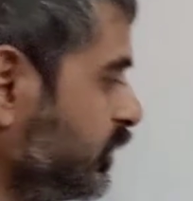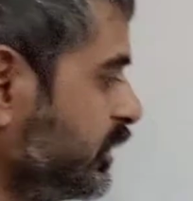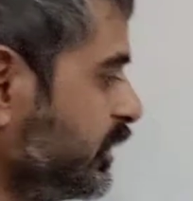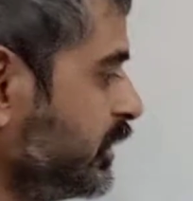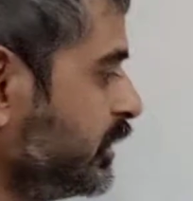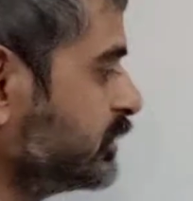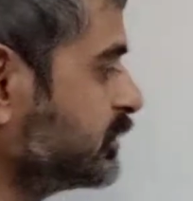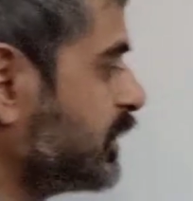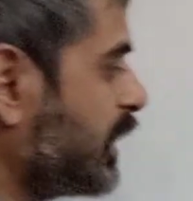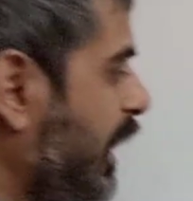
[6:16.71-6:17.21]

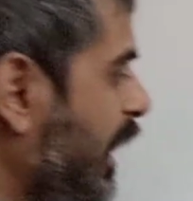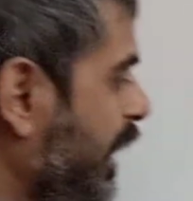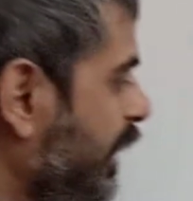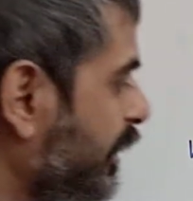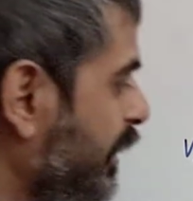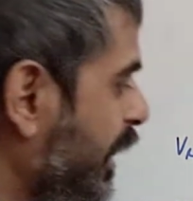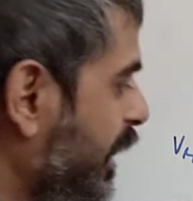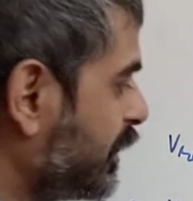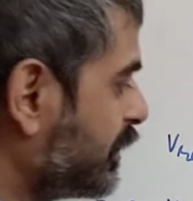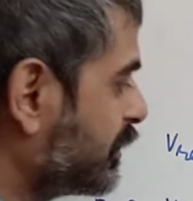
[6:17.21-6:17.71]
is
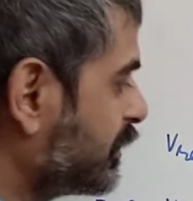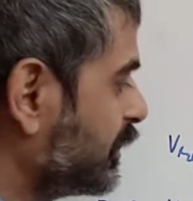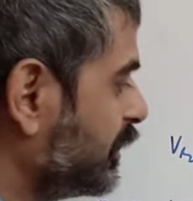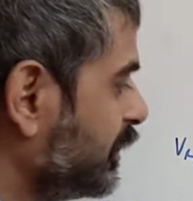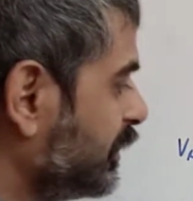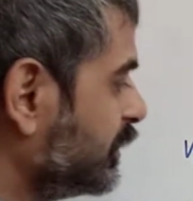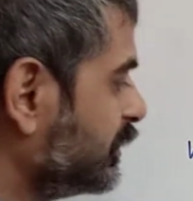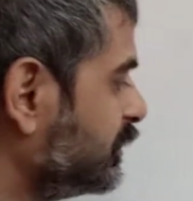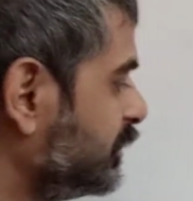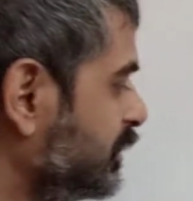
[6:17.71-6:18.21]
I write
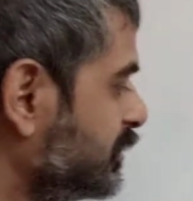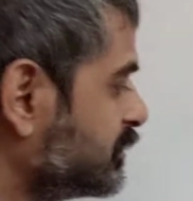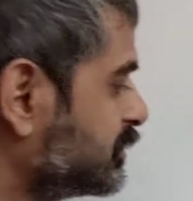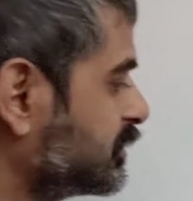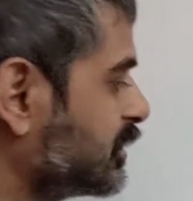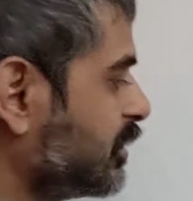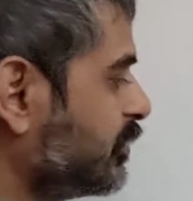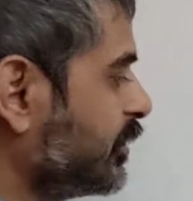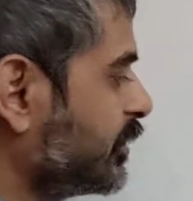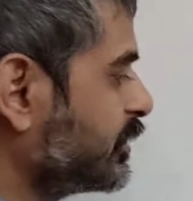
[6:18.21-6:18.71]
this
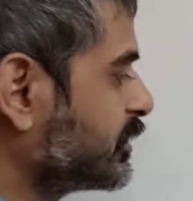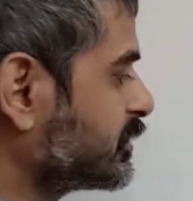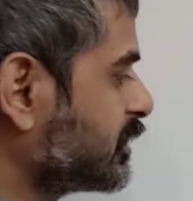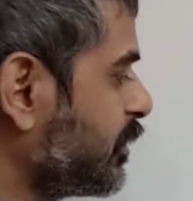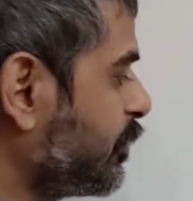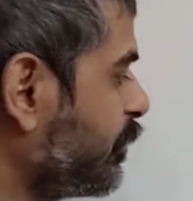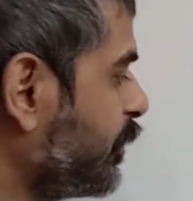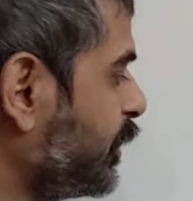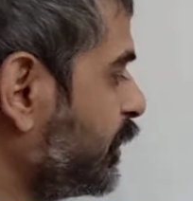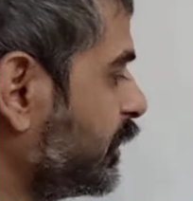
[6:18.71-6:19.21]
term as a
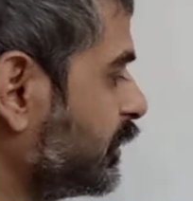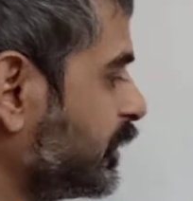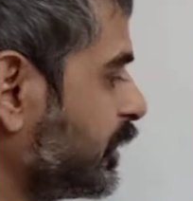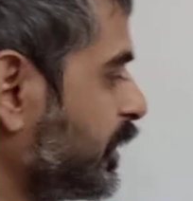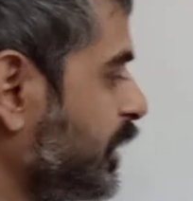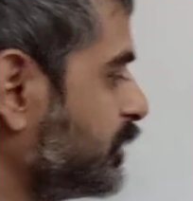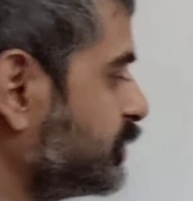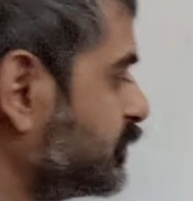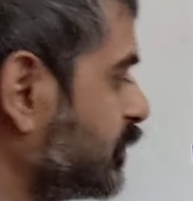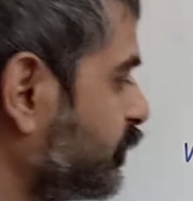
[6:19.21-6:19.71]
separate and the
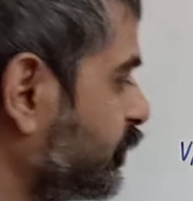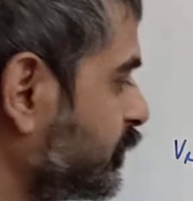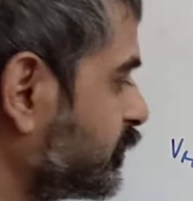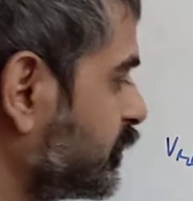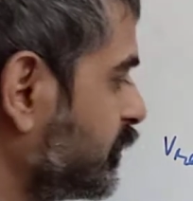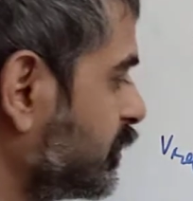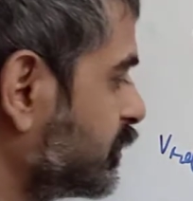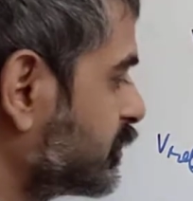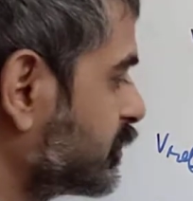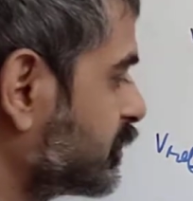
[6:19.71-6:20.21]
rest of the
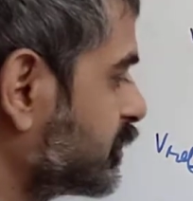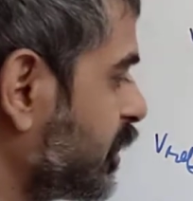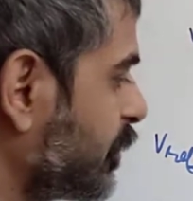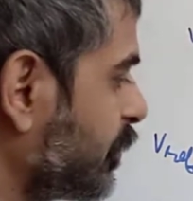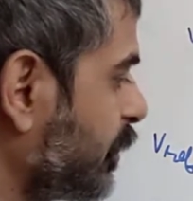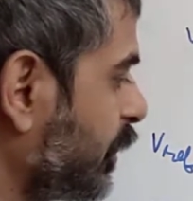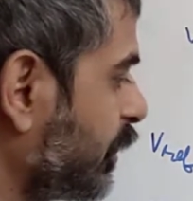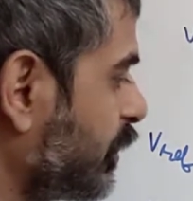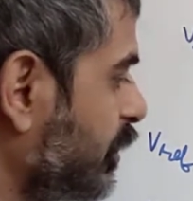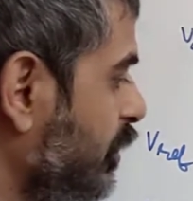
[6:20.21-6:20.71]
things
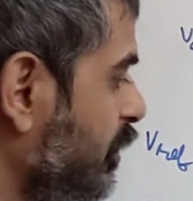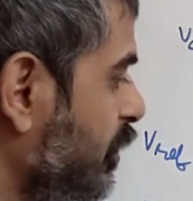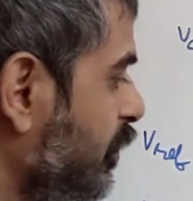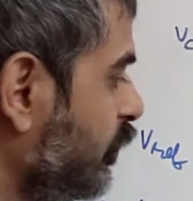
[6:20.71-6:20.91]
separate.